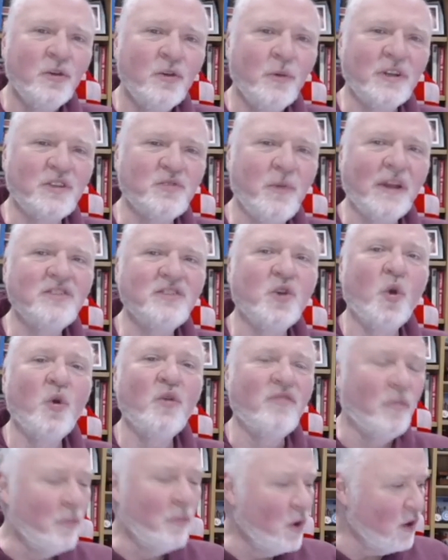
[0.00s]
which went
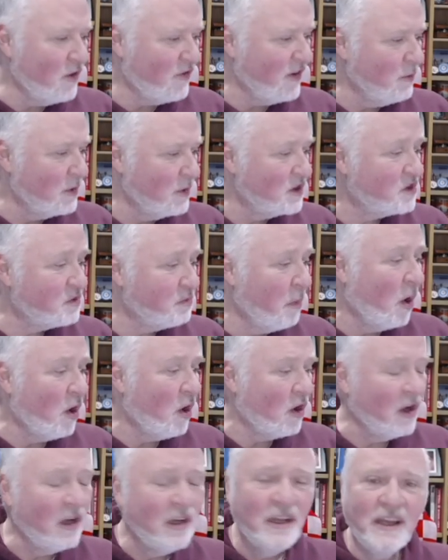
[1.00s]
over Murphy once
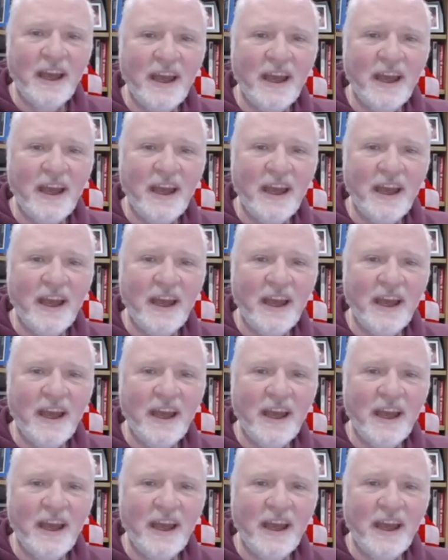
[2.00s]
more.